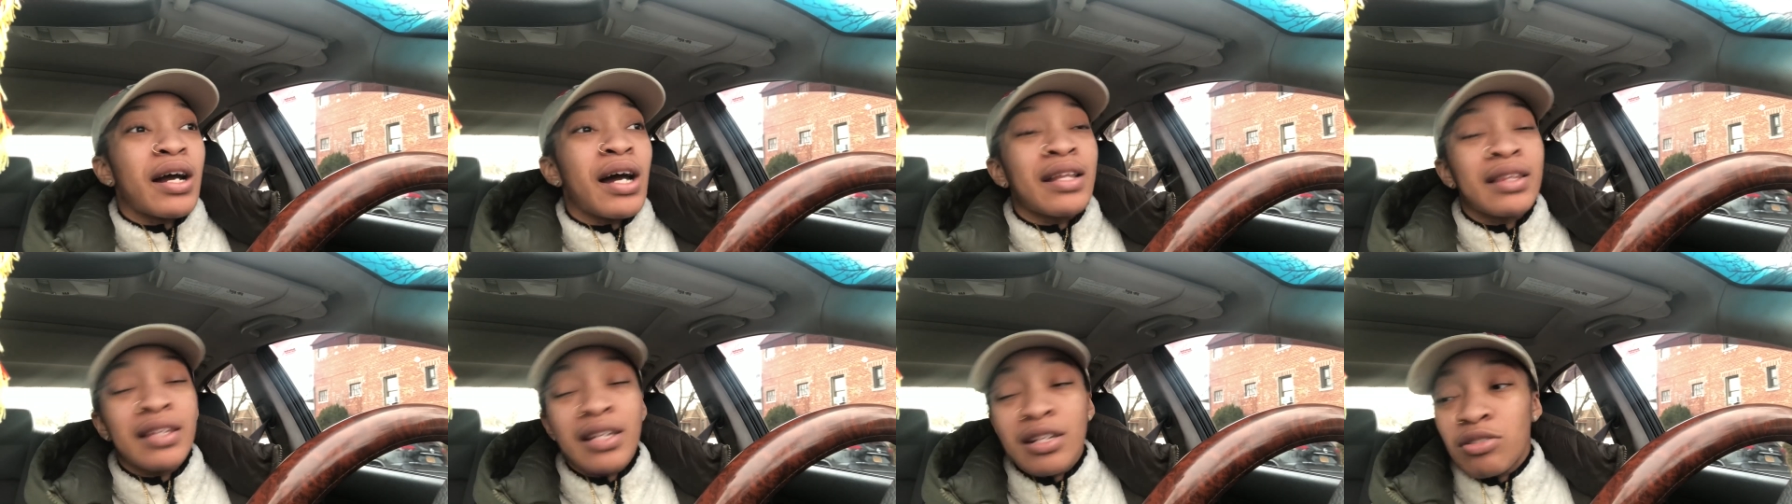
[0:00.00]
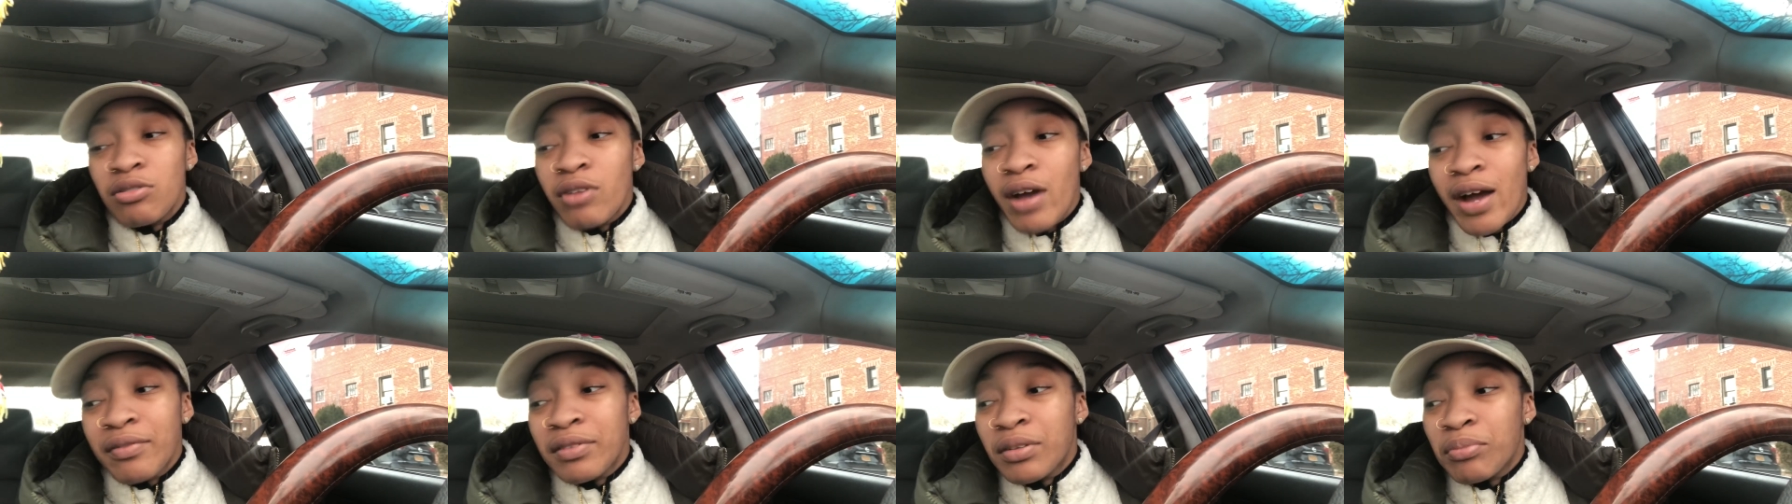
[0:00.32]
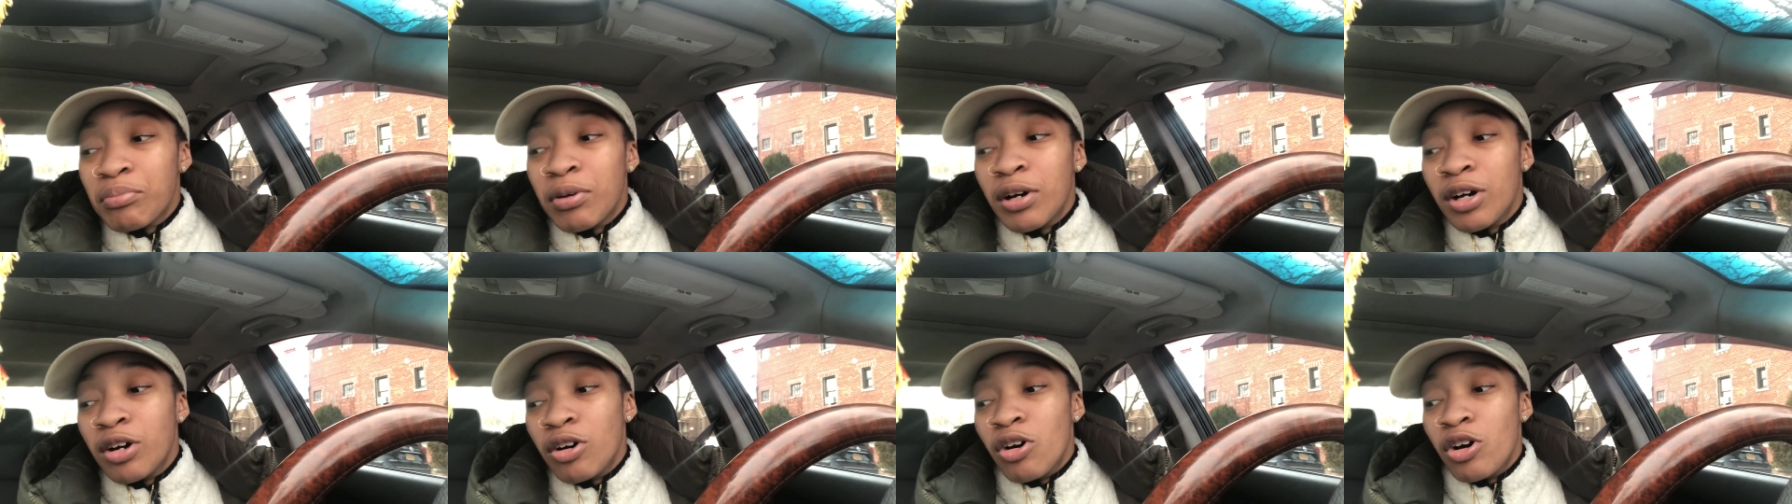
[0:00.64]
I think you have to
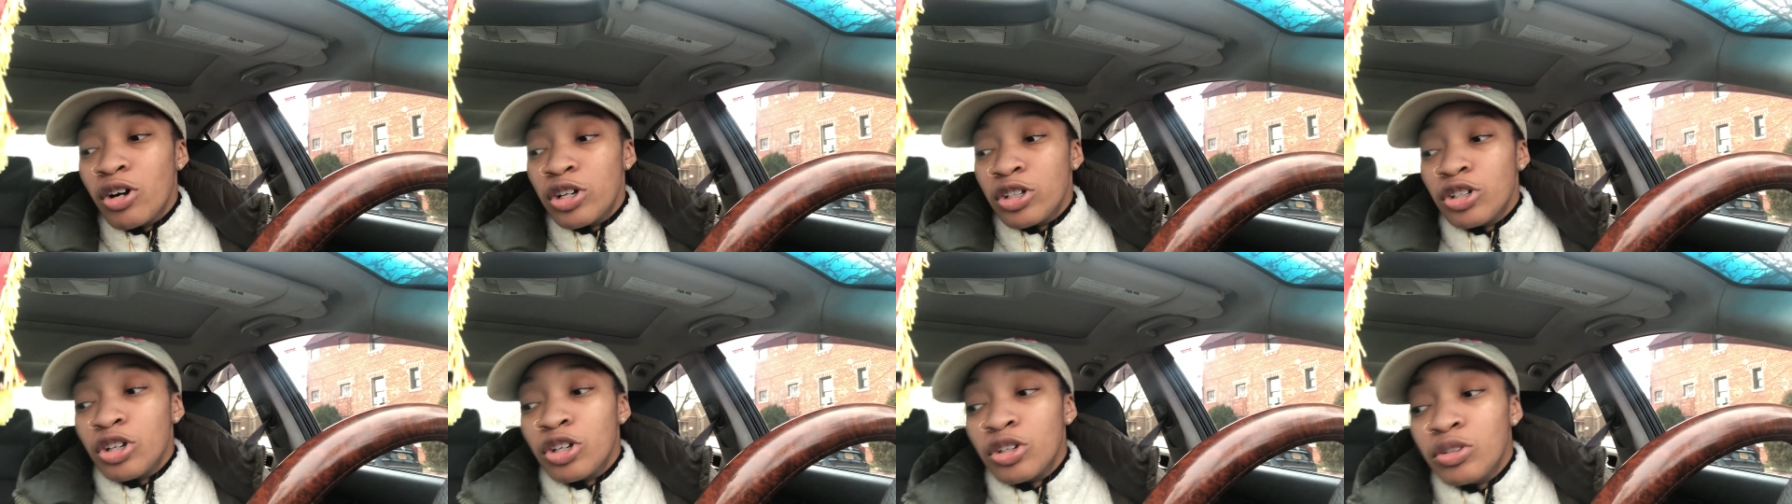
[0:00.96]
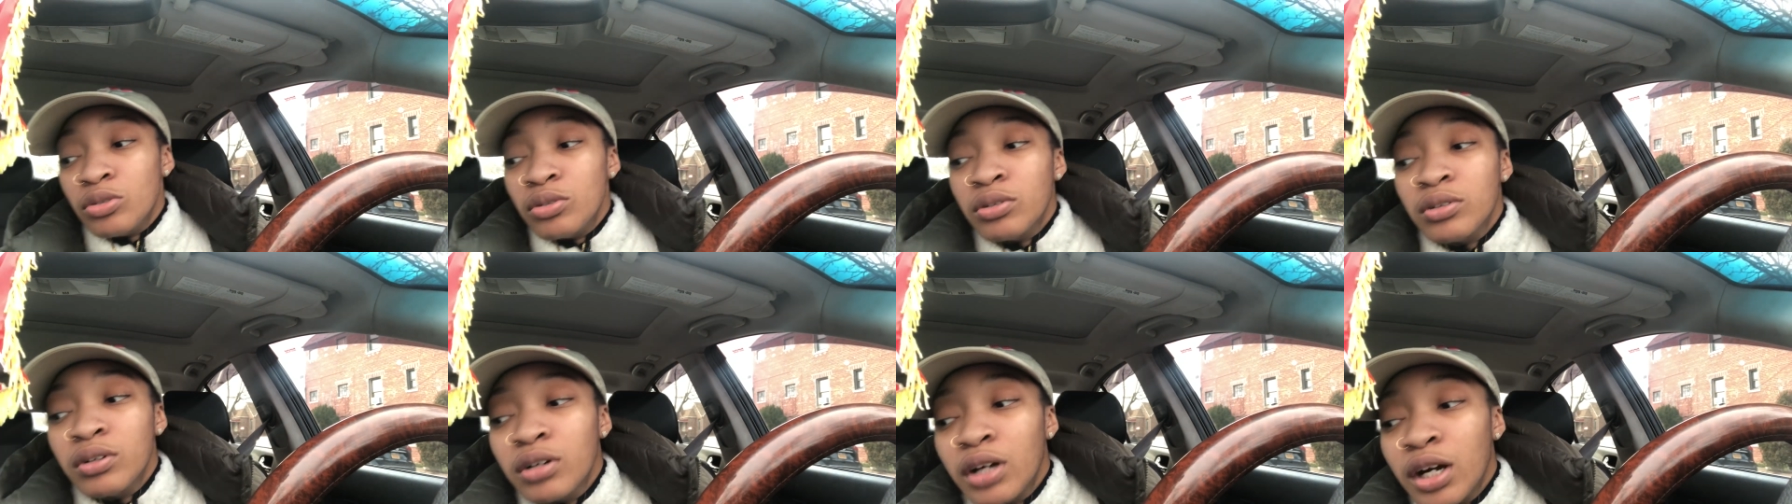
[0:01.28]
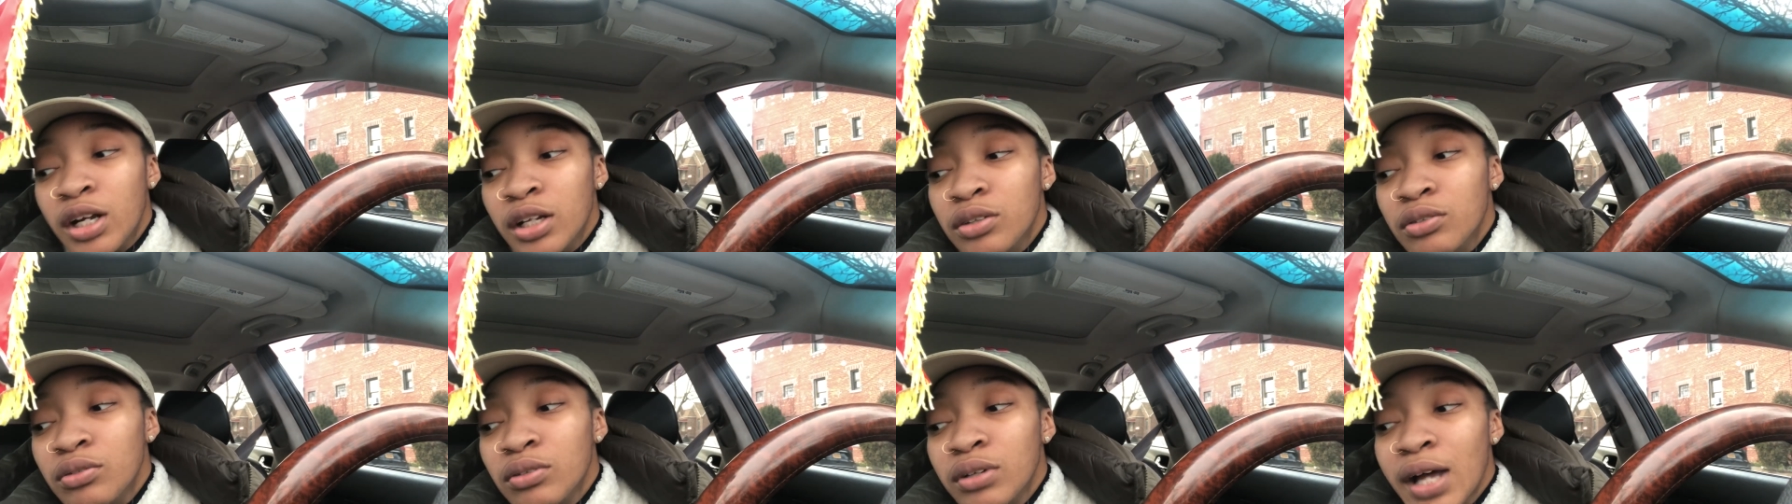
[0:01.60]
put on your new
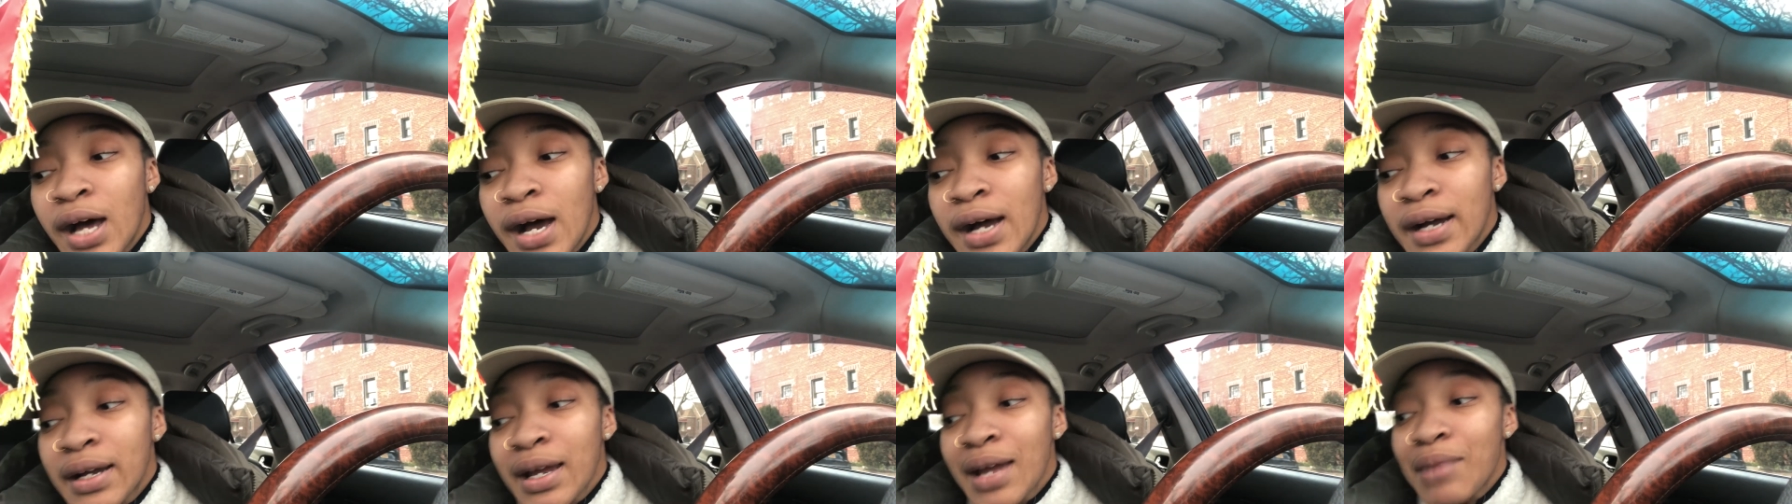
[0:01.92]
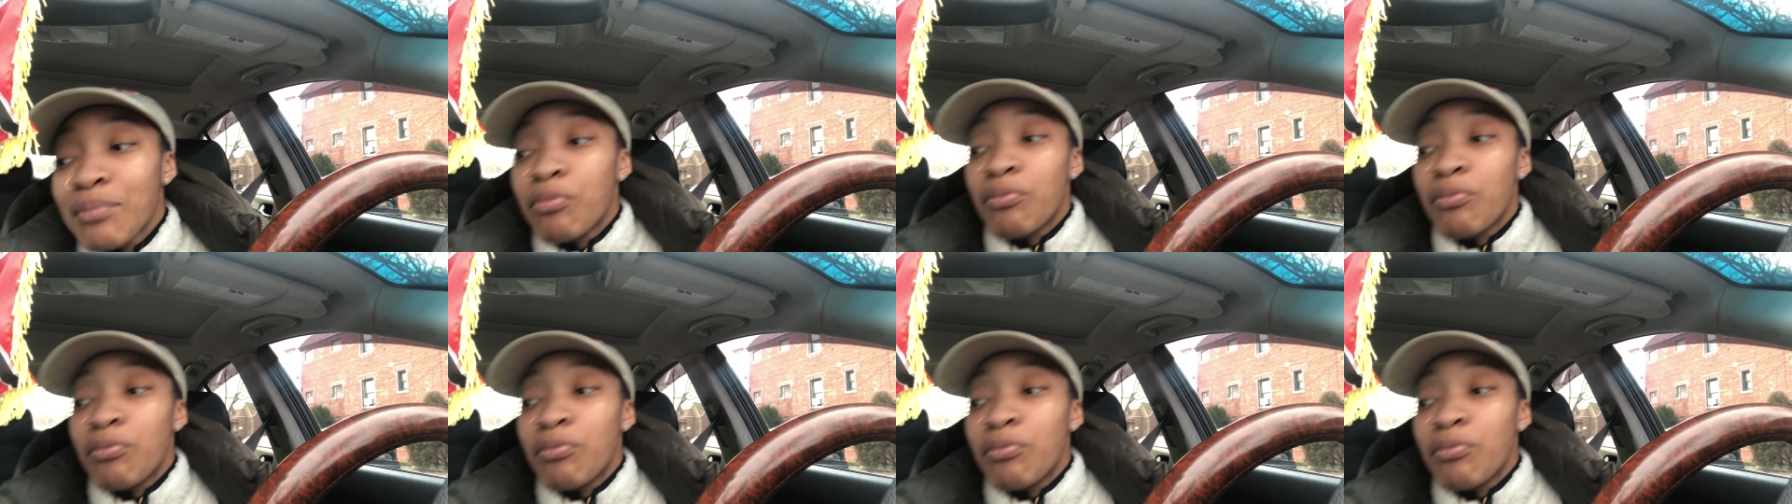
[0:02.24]
a new lock